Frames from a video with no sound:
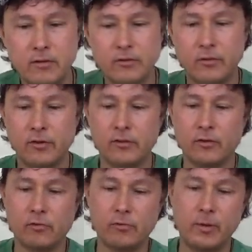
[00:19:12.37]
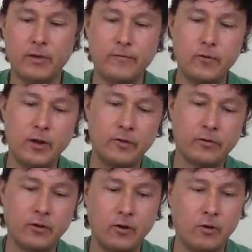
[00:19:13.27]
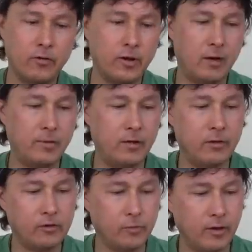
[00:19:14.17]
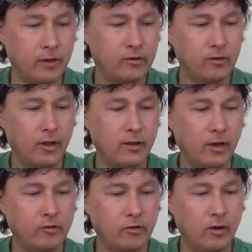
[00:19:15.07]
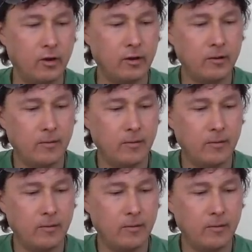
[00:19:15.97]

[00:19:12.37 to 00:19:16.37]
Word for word: So th this was made a few days ago, and then I made this one actually like yesterday,